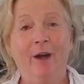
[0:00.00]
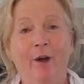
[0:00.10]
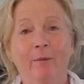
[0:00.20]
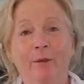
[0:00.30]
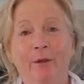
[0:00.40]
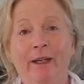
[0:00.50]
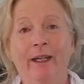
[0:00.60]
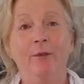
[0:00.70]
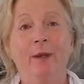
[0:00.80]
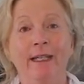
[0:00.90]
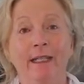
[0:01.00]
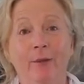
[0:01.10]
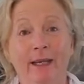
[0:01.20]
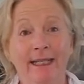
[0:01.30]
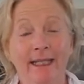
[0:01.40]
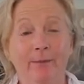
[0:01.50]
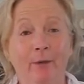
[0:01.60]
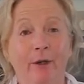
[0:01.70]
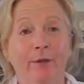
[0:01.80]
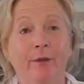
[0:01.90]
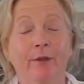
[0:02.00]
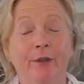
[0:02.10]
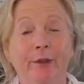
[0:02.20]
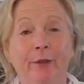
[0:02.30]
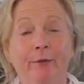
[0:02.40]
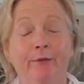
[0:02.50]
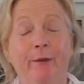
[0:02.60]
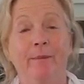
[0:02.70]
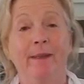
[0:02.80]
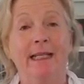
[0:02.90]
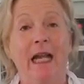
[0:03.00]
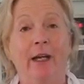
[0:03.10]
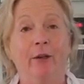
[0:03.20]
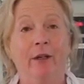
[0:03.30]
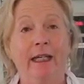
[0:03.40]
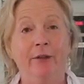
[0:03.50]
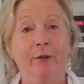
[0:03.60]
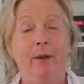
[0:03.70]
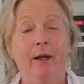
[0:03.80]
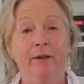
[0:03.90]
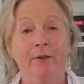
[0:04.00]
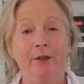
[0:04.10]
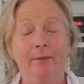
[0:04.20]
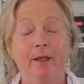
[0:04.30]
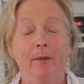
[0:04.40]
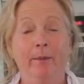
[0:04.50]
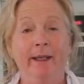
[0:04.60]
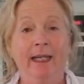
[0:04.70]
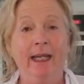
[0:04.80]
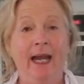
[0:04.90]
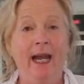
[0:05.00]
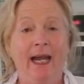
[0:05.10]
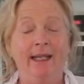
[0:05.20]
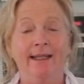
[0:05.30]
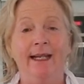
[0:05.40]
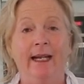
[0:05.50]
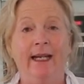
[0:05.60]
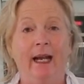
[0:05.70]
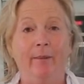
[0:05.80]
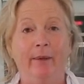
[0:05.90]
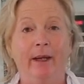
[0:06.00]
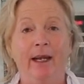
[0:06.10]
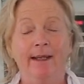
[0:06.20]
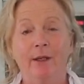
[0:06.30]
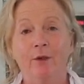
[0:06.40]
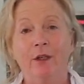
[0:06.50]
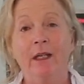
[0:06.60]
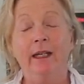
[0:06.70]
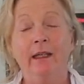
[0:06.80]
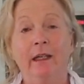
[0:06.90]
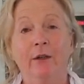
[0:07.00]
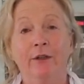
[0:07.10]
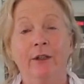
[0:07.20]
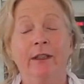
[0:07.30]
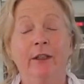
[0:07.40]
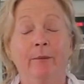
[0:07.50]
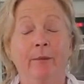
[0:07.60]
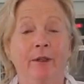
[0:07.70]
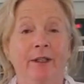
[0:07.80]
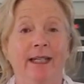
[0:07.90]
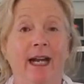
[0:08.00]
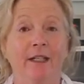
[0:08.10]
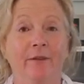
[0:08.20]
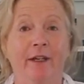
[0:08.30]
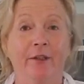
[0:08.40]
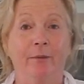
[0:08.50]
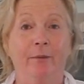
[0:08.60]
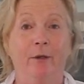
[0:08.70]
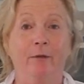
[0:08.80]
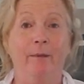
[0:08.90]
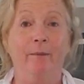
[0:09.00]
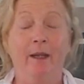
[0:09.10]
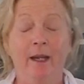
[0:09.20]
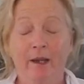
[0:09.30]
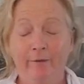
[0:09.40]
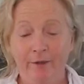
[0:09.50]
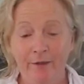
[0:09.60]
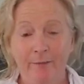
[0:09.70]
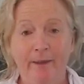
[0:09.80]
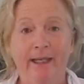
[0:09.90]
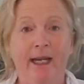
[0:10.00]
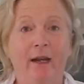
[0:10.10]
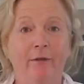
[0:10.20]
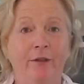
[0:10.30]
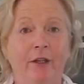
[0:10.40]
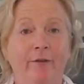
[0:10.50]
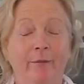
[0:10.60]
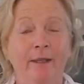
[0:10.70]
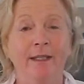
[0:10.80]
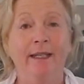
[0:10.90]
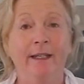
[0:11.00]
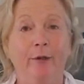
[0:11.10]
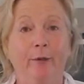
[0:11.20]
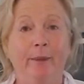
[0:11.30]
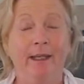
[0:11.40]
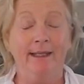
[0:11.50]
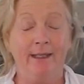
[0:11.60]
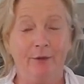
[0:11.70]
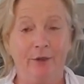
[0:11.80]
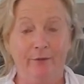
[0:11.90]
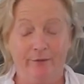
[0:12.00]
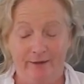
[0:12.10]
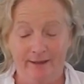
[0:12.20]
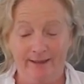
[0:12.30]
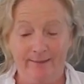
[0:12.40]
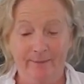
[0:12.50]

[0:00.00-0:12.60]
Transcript: Home Cooking 2020 is brought to you from Sligo Leader Partnership Company and SICAP, Social Inclusion Community Activation Programme, funded by the Irish Government and the European Social Fund.